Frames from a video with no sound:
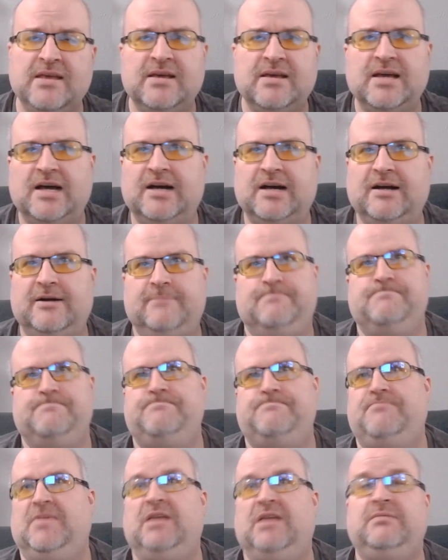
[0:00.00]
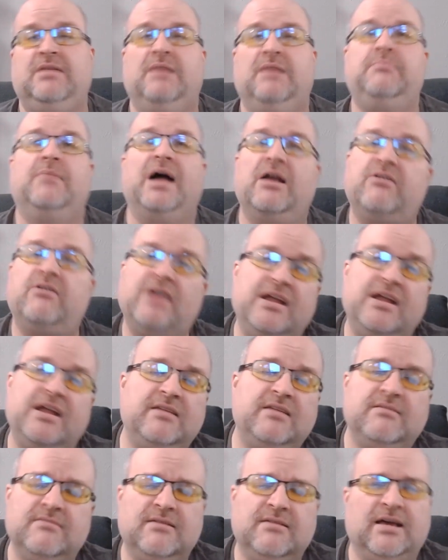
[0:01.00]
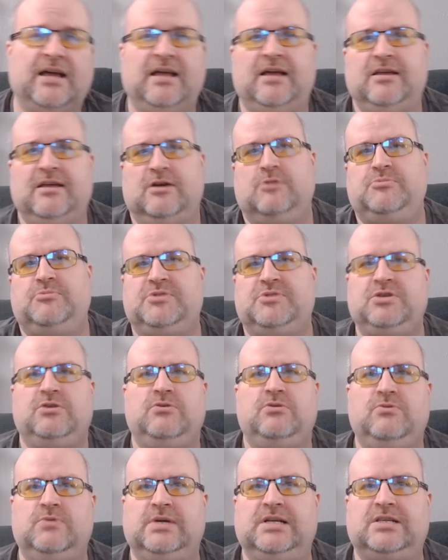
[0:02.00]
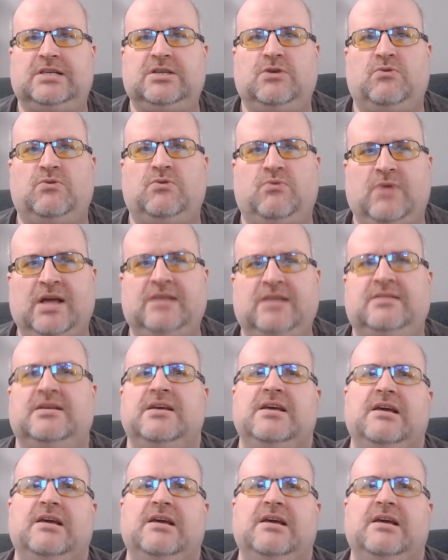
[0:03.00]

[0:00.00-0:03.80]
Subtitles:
In my writing, I hope to write